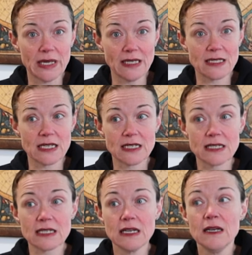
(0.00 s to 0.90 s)

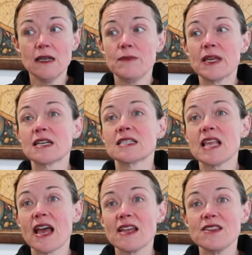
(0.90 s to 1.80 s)
pieces, because
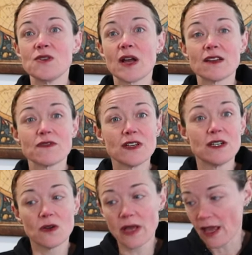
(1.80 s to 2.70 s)
then you kind of feel,
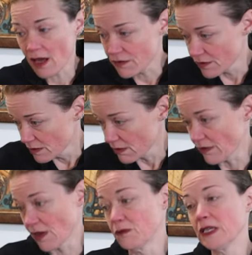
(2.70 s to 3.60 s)
okay, I've,
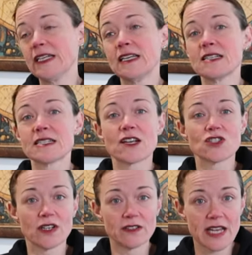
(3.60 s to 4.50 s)
I've completed a
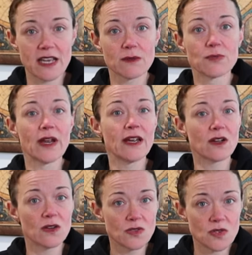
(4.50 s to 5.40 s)
section, I'll take a break,
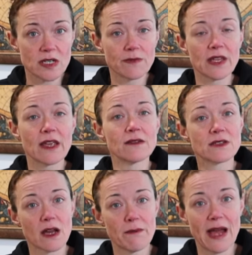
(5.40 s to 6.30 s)
go do something
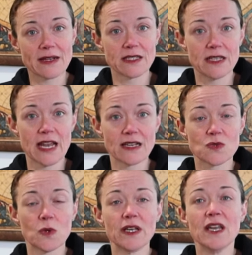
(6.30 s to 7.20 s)
else, come back to the next
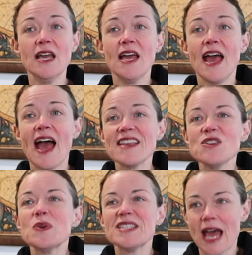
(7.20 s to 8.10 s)
one, and
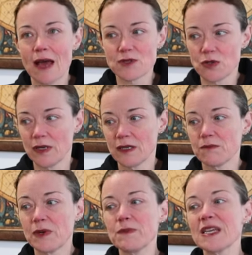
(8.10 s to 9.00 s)
you adapt to it.
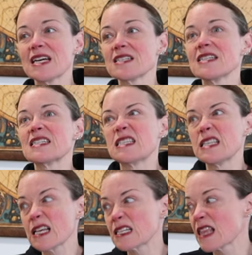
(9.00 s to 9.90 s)
But because it's
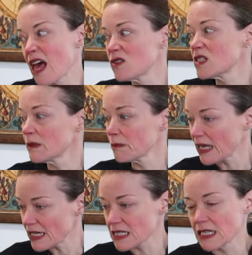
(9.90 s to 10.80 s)
six thousand
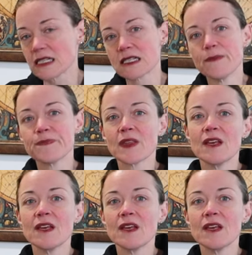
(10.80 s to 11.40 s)
pieces,